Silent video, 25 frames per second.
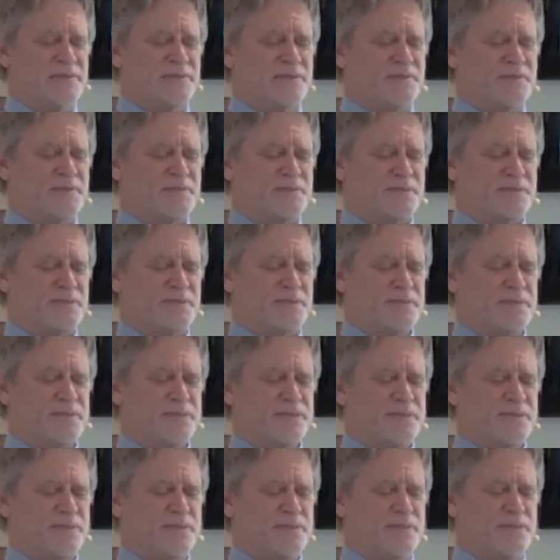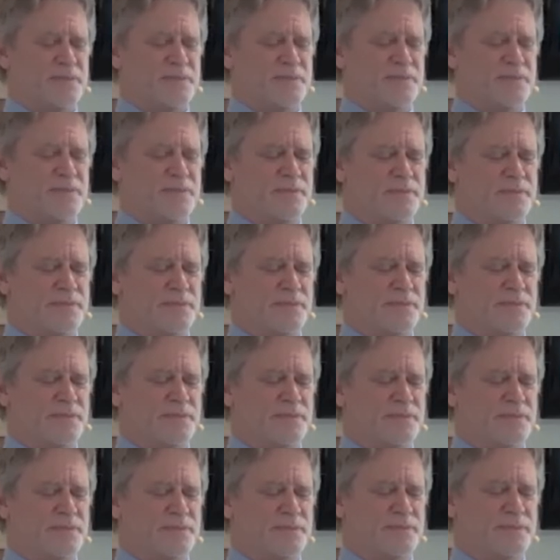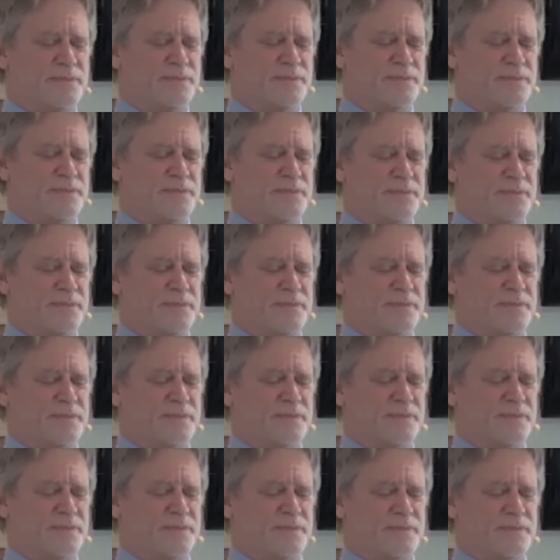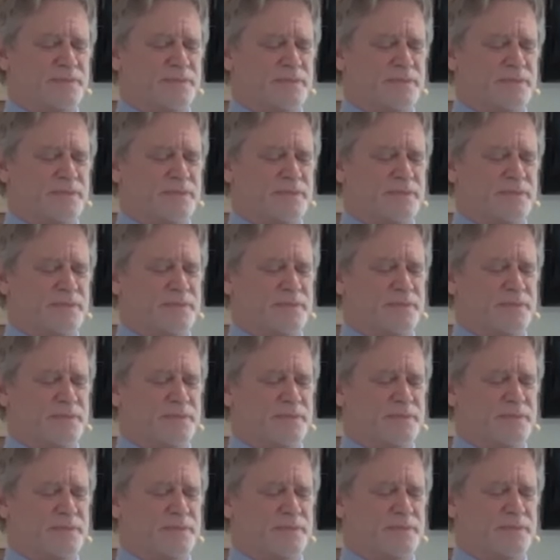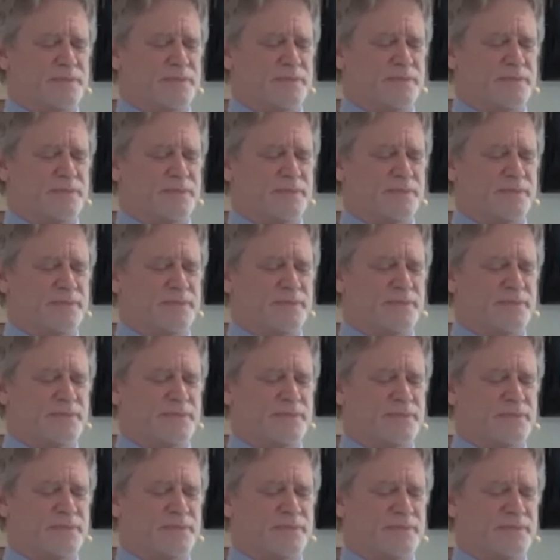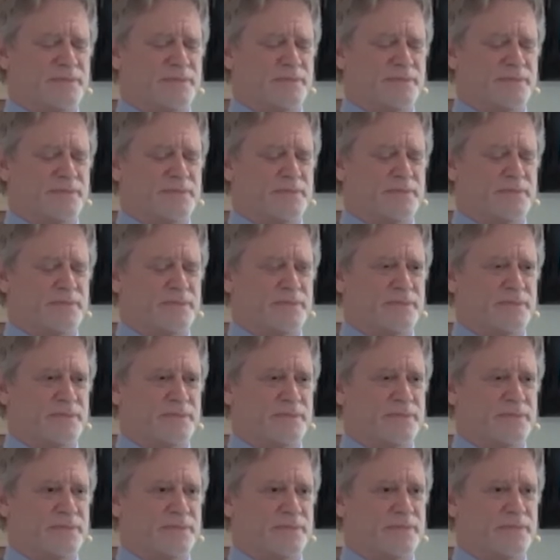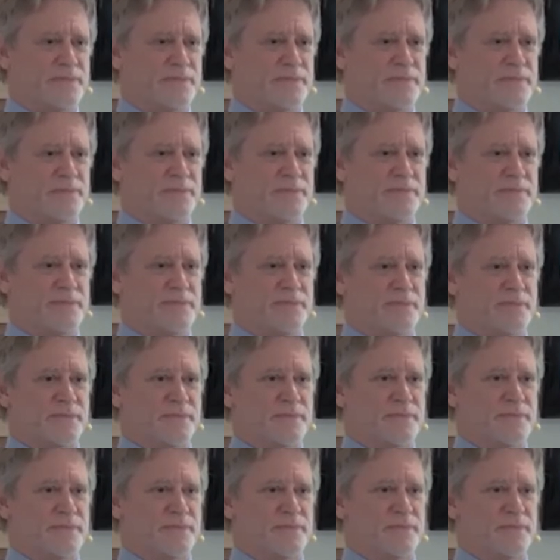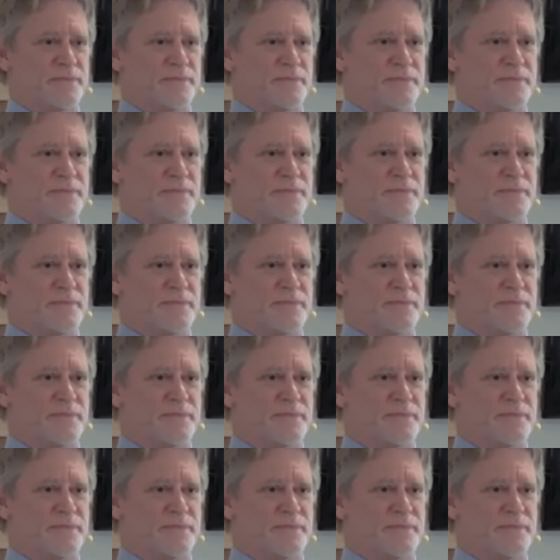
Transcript: Nobody speaks.